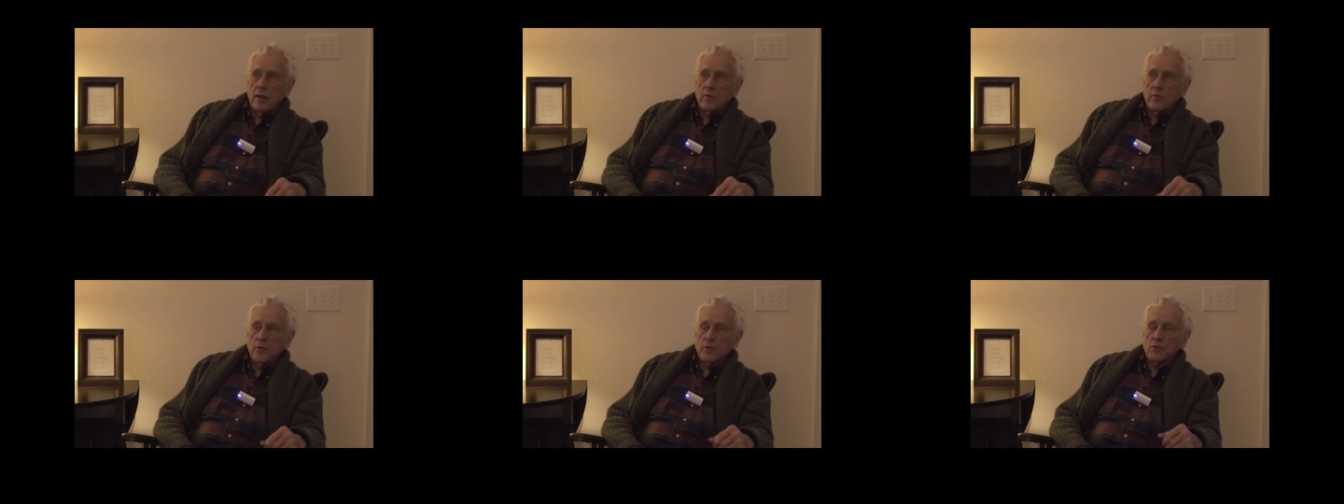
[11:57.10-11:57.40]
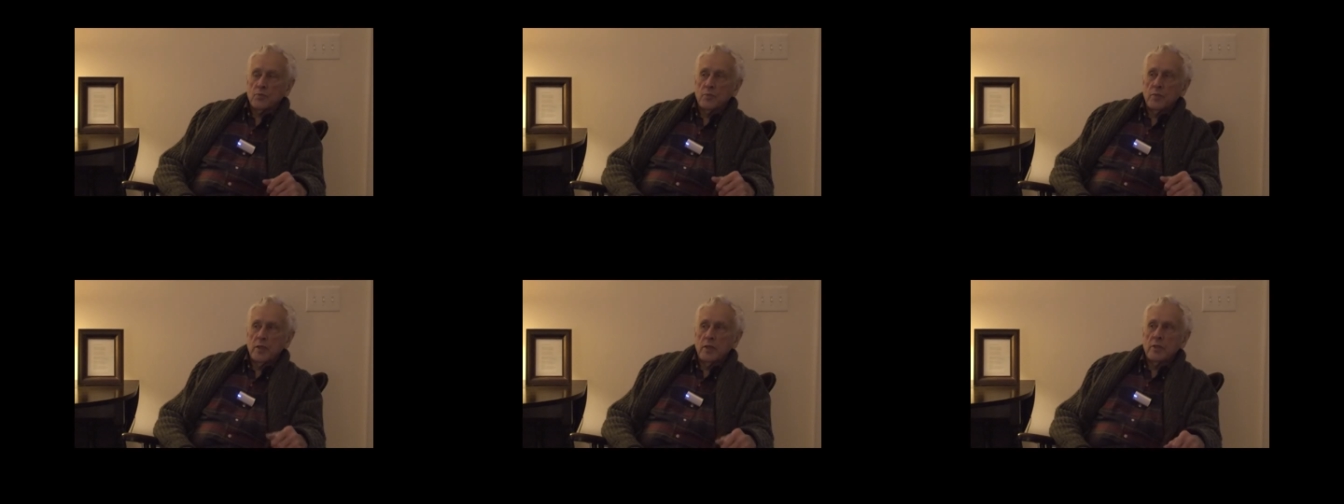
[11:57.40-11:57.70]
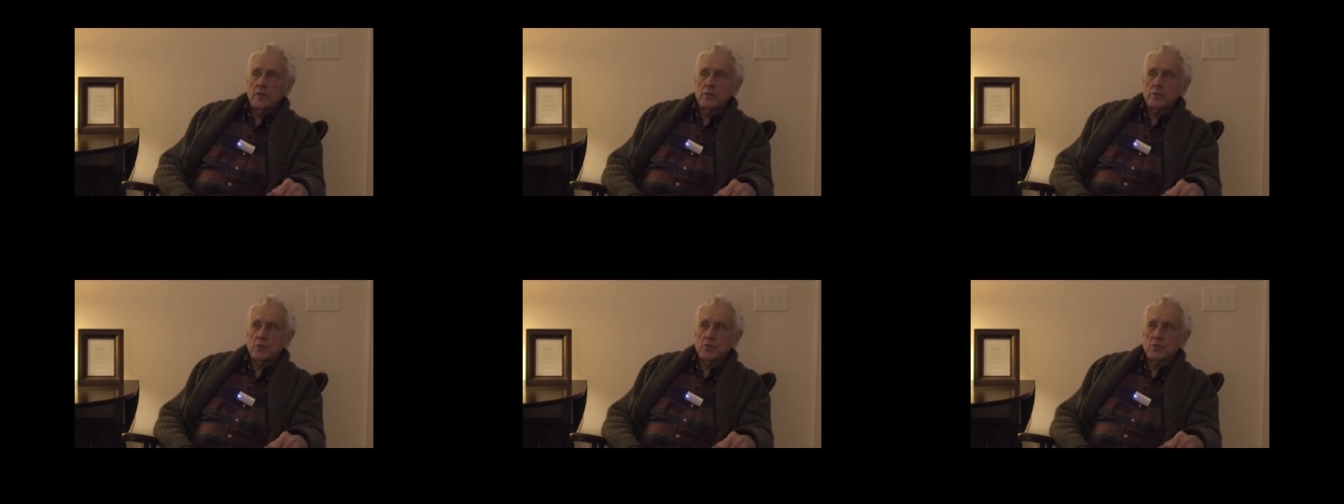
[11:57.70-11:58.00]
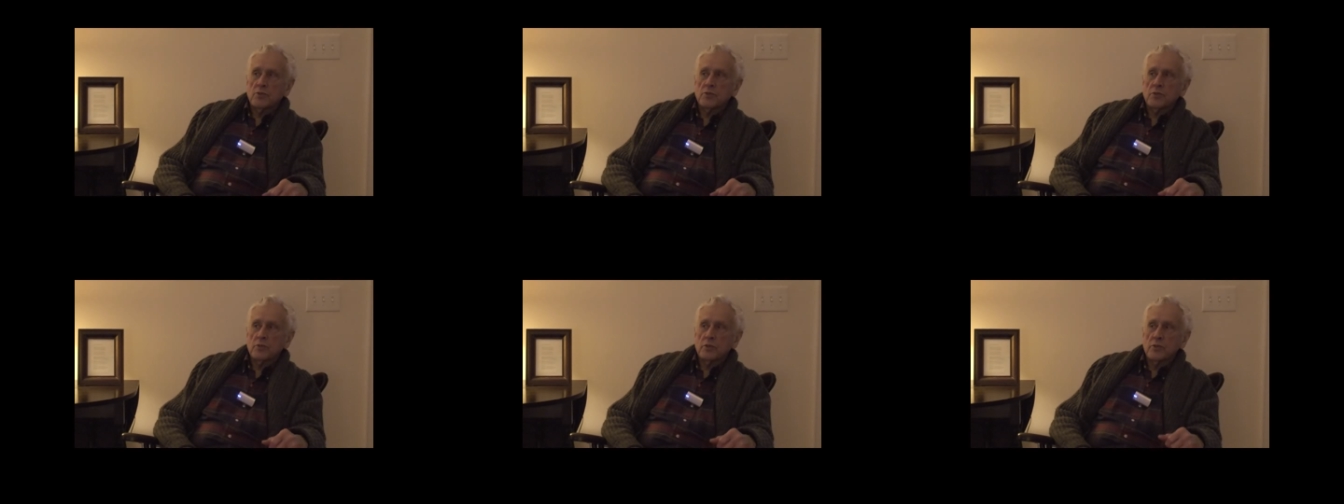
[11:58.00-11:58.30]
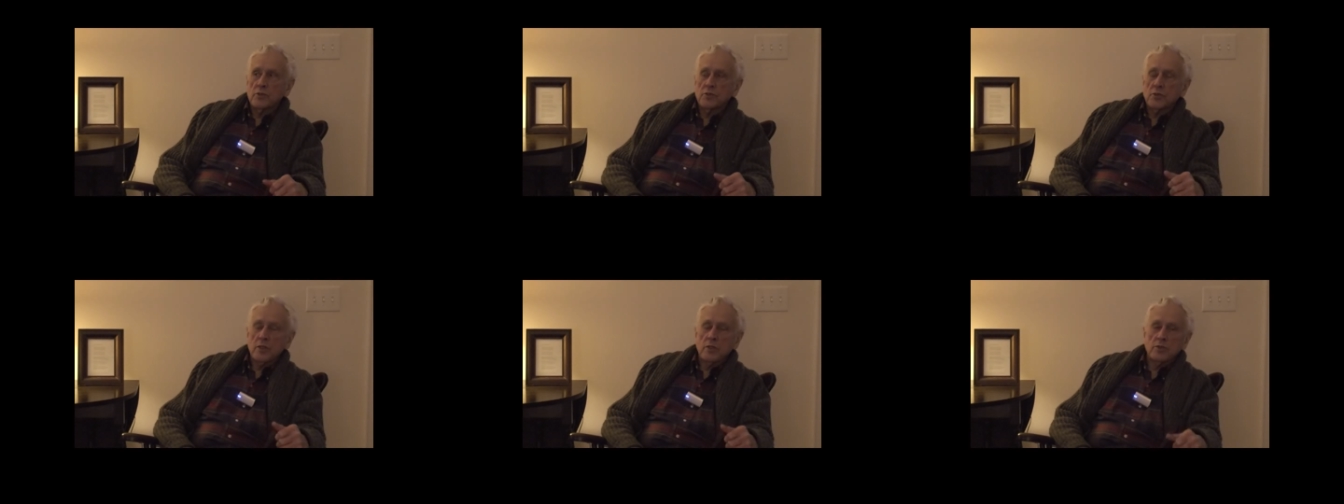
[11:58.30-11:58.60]
which means
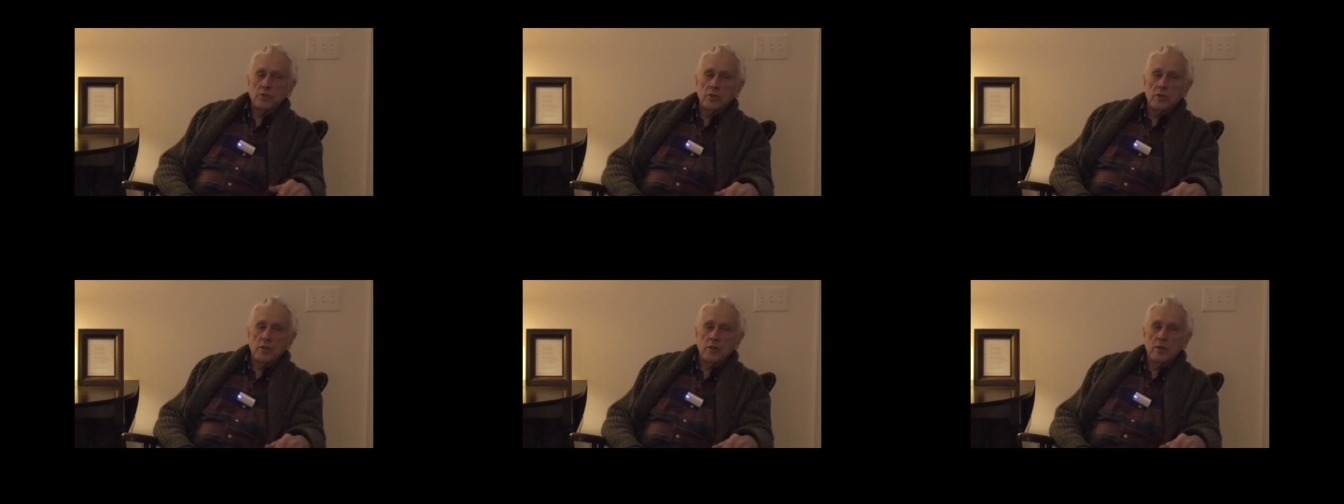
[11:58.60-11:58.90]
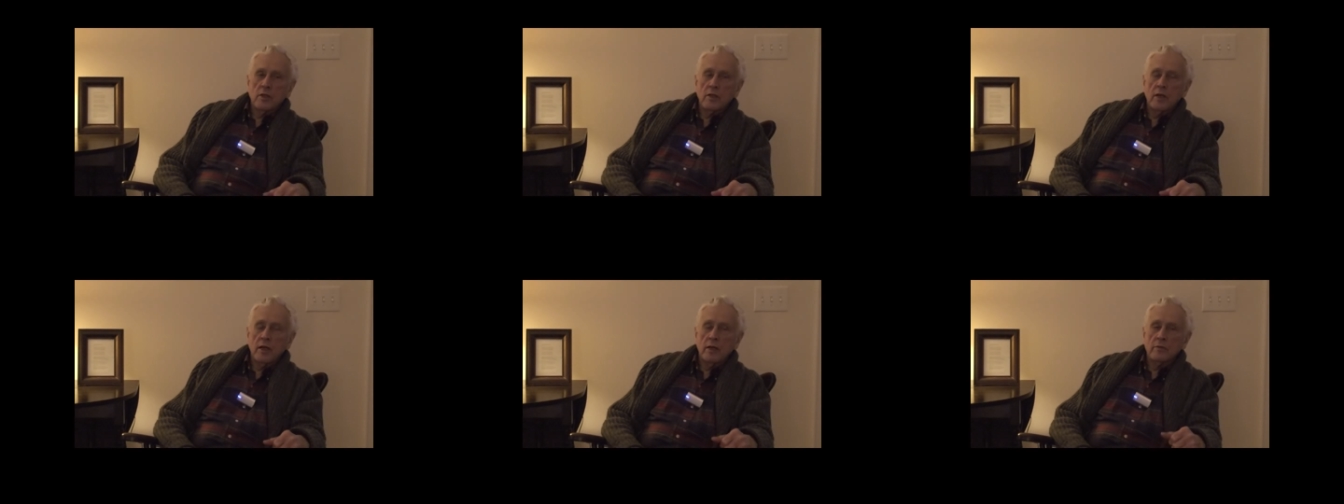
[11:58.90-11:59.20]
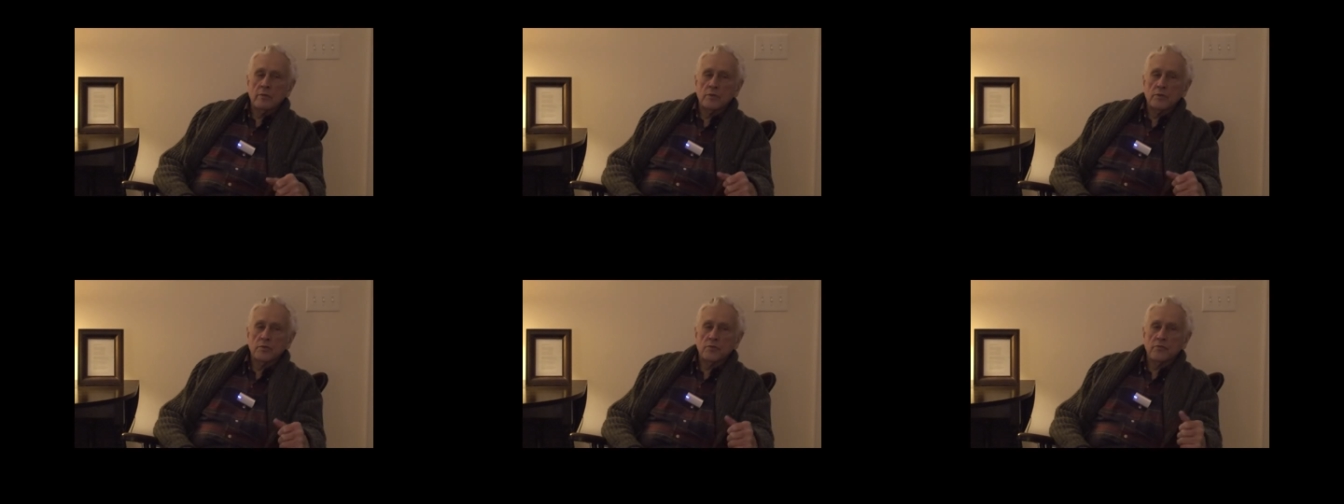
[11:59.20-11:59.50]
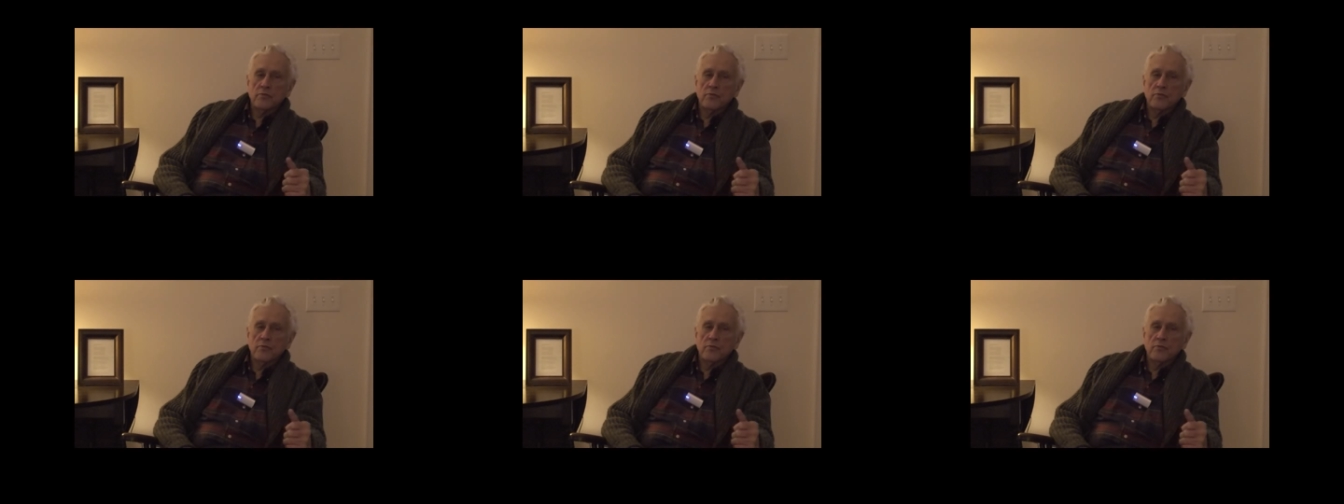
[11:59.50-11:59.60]
essentially that I was